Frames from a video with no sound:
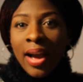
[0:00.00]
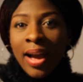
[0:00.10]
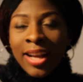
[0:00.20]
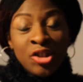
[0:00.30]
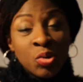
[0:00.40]

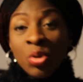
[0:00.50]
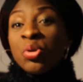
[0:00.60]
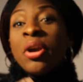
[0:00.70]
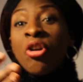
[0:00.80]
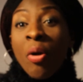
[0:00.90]
I just want
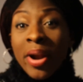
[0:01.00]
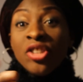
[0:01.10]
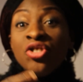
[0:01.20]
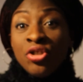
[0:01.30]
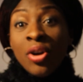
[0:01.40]
to
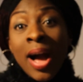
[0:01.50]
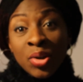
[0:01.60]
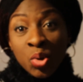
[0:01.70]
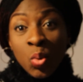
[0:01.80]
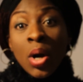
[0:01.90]
encourage you
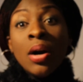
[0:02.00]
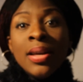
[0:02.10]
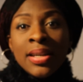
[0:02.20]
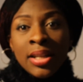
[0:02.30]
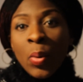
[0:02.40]
as well
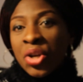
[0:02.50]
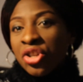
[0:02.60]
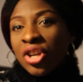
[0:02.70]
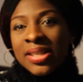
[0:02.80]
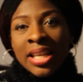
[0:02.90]
that we should
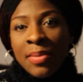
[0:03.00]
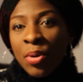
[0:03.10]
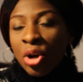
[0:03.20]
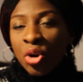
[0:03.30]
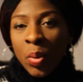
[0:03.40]
just keep
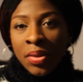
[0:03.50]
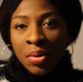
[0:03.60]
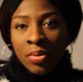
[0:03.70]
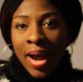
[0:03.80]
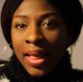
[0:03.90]
on doing
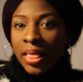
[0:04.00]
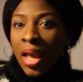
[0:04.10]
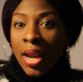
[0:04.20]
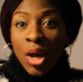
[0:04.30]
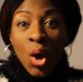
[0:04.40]
the right
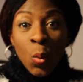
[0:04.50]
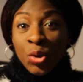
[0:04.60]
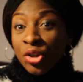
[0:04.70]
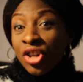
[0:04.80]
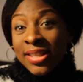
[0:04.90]
thing. We
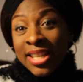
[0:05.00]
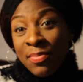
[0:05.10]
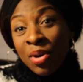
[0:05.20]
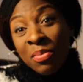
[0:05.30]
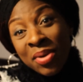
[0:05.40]
should just
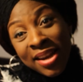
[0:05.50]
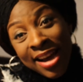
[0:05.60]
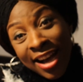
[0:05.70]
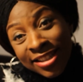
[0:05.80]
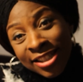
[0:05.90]
keep on being
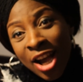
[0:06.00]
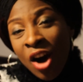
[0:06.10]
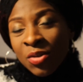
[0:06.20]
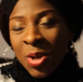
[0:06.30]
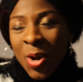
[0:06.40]

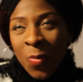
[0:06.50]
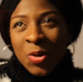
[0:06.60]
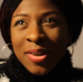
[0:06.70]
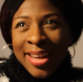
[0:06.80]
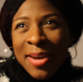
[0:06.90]
ourselves. We
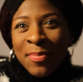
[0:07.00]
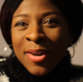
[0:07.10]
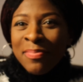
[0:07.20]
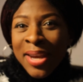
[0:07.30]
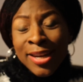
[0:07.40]
should keep
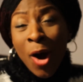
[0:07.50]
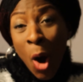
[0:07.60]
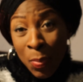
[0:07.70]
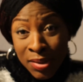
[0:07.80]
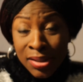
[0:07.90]
on being
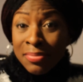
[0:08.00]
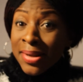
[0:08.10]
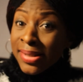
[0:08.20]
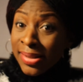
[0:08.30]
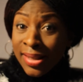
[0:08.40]

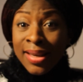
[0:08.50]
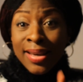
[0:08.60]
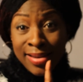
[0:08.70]
optimistic.